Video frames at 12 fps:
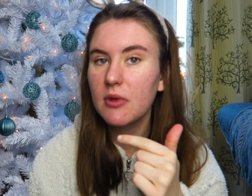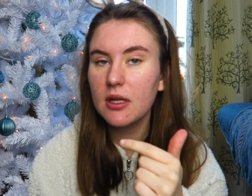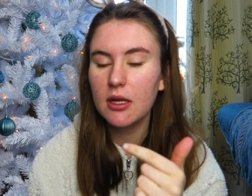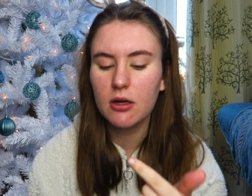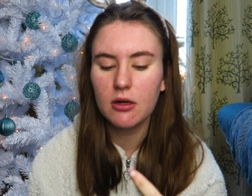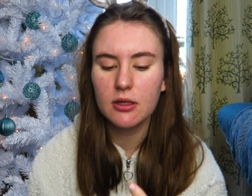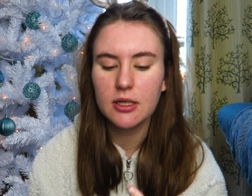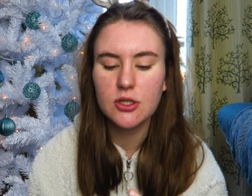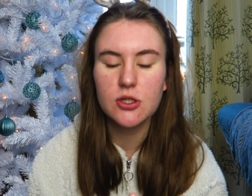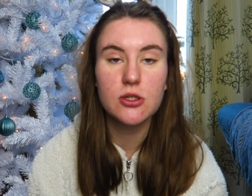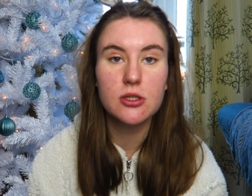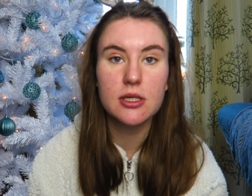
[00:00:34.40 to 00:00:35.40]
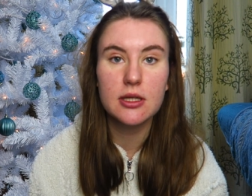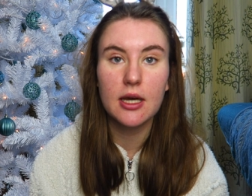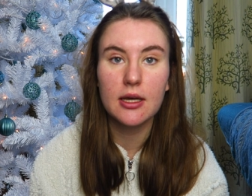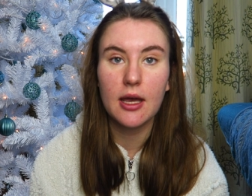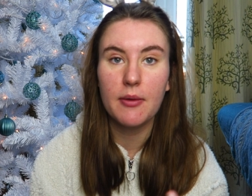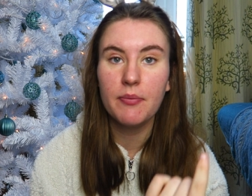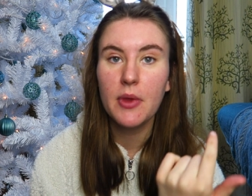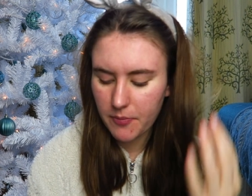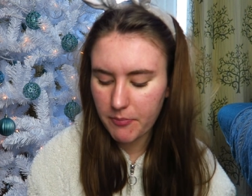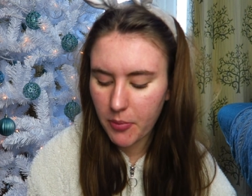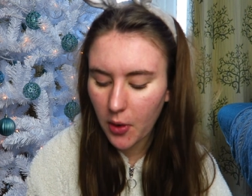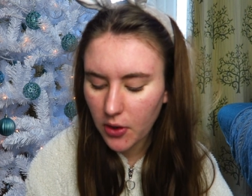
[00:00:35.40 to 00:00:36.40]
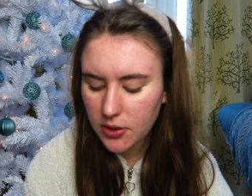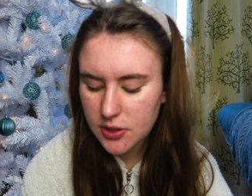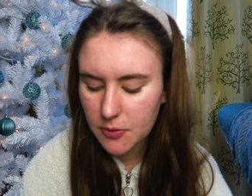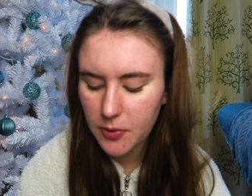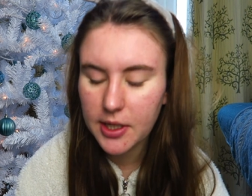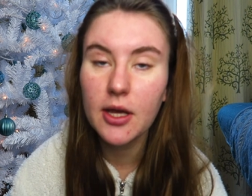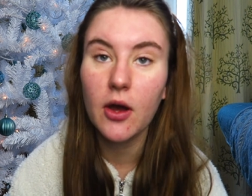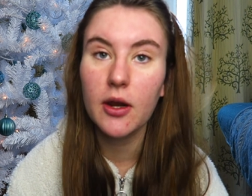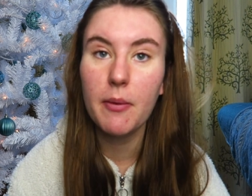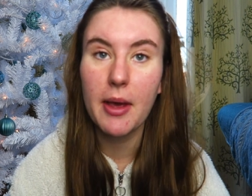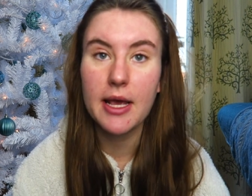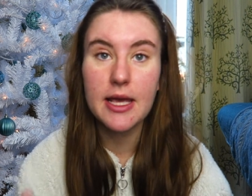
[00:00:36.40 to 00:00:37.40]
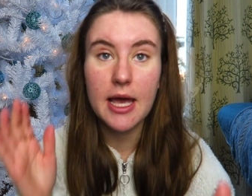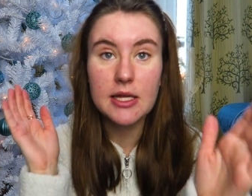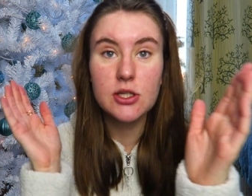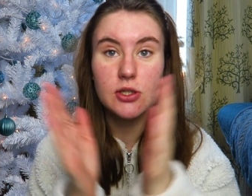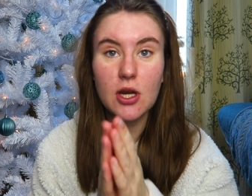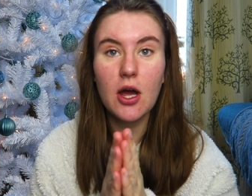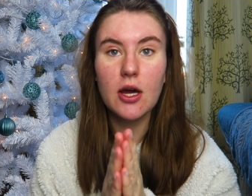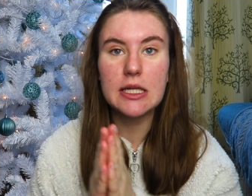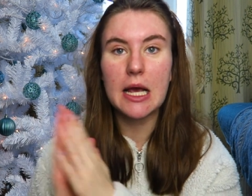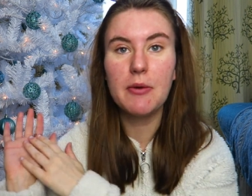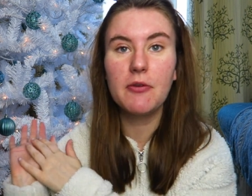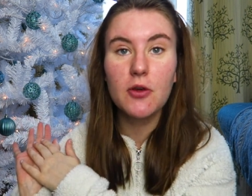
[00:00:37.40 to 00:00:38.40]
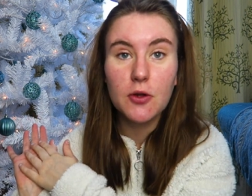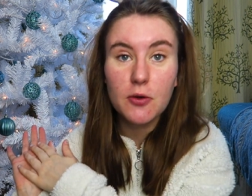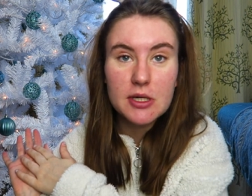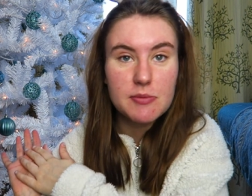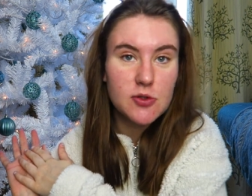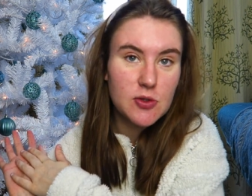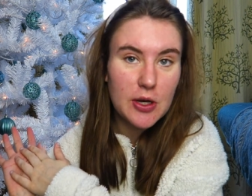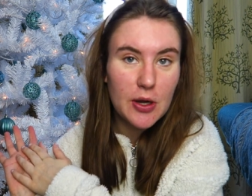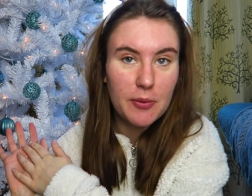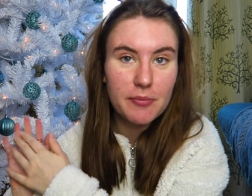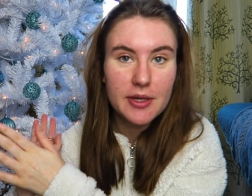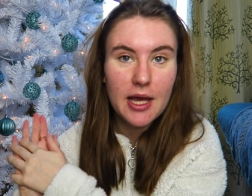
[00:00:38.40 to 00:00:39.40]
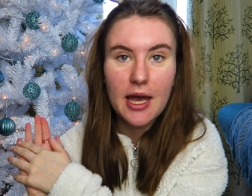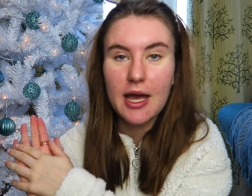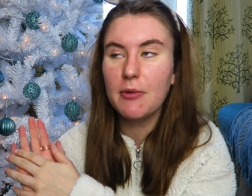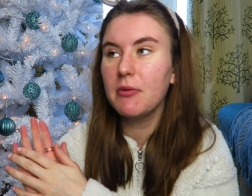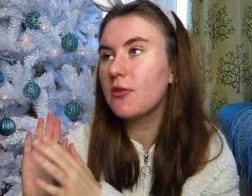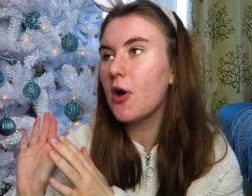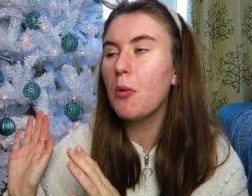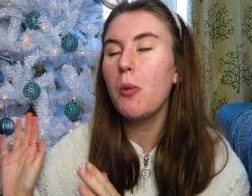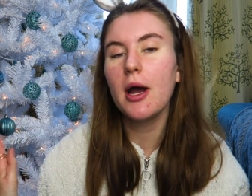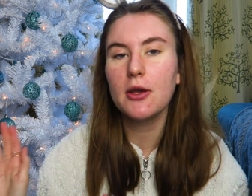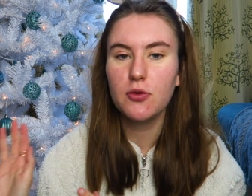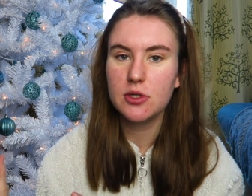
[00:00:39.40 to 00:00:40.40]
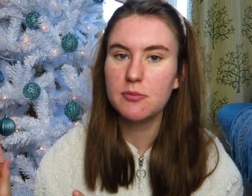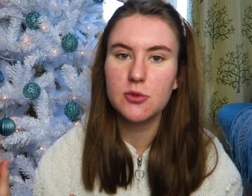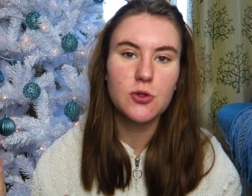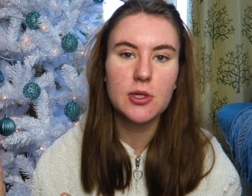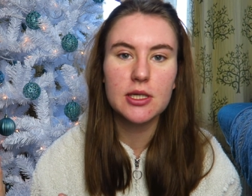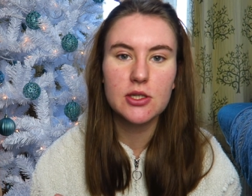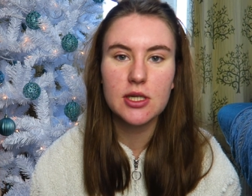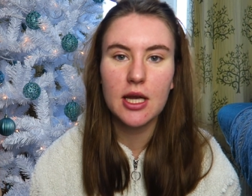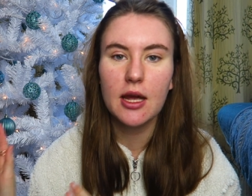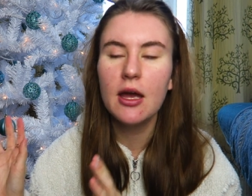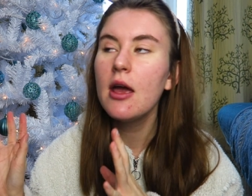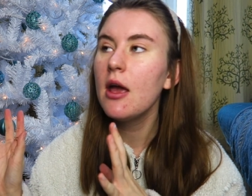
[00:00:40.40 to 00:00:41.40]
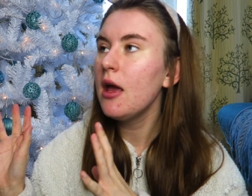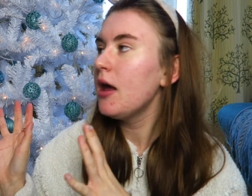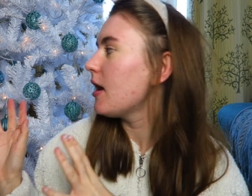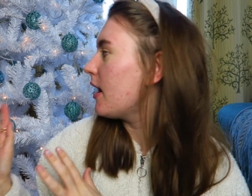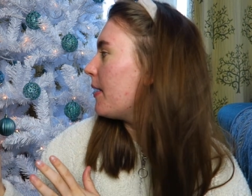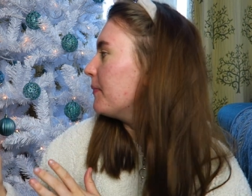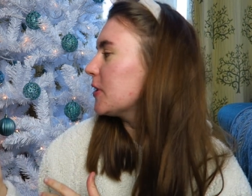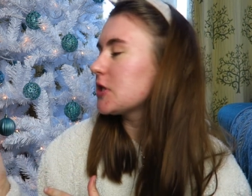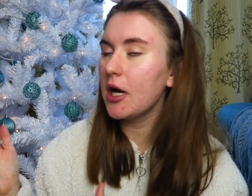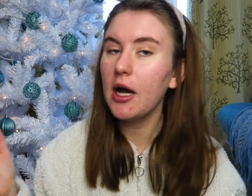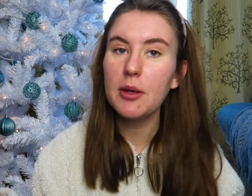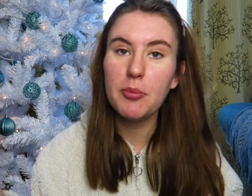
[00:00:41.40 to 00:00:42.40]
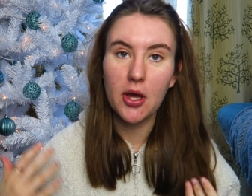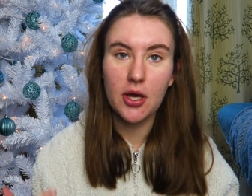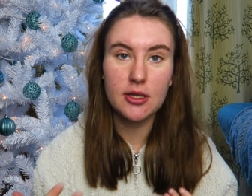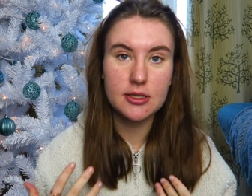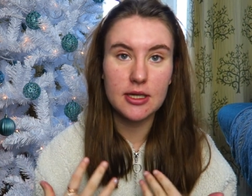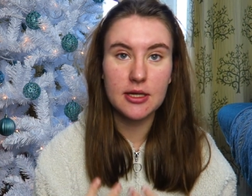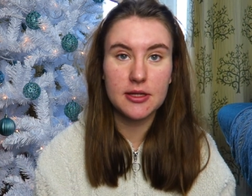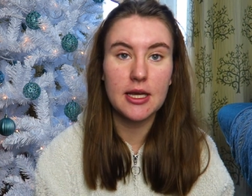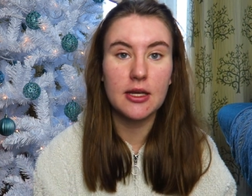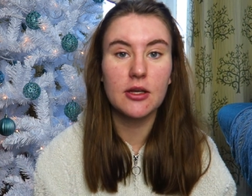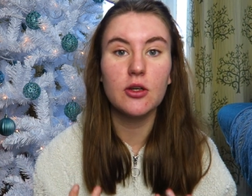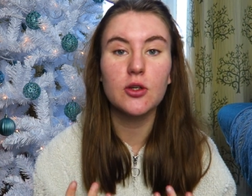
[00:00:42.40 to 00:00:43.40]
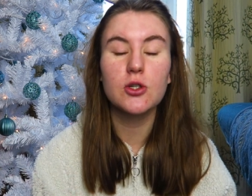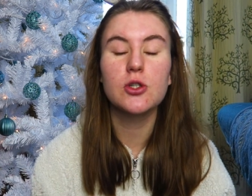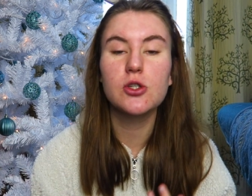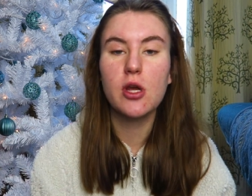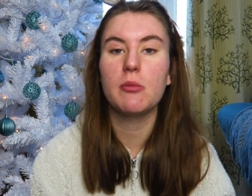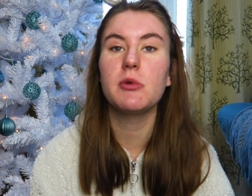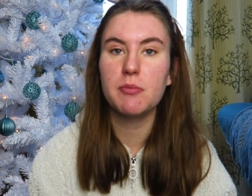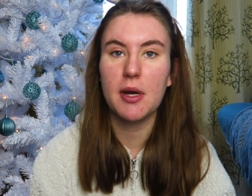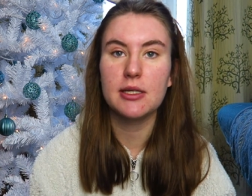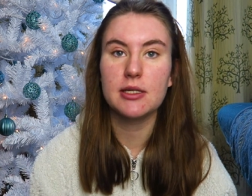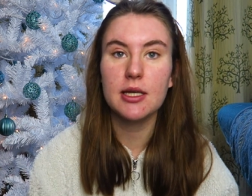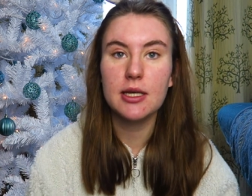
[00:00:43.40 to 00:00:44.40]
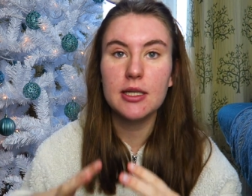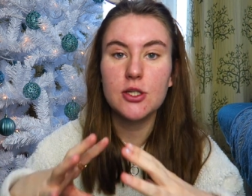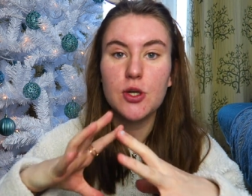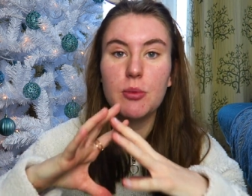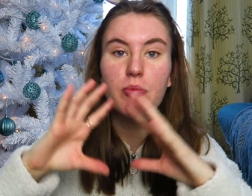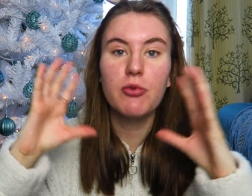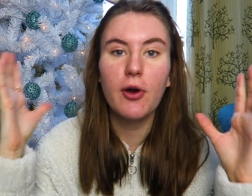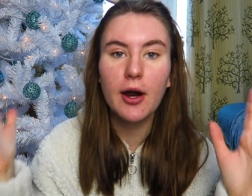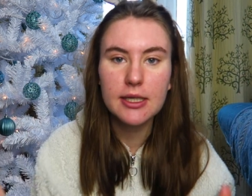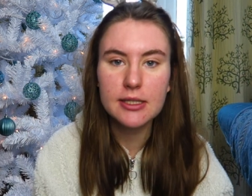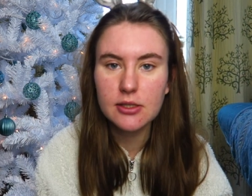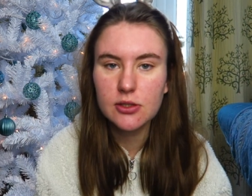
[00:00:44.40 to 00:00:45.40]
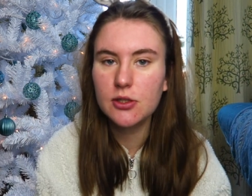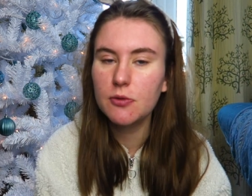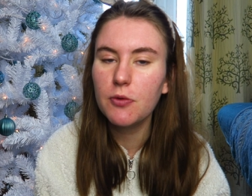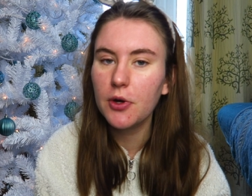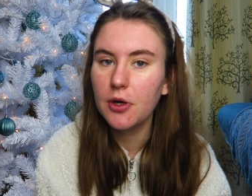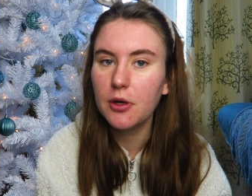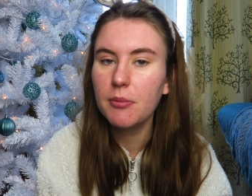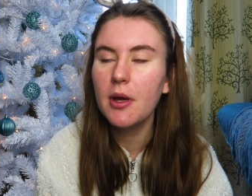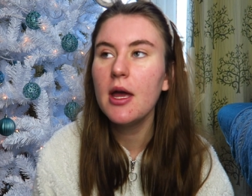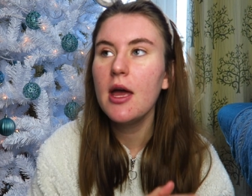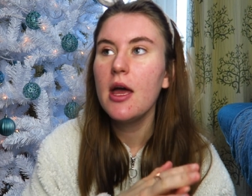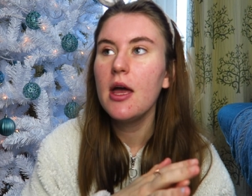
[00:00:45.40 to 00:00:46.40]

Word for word: Like, oh, literally just did that again. But we're gonna make a start, and we've got the Christmas tree up. Yay, we've got a white Christmas tree this year, um, which I personally think looks so much better. It literally brightens the room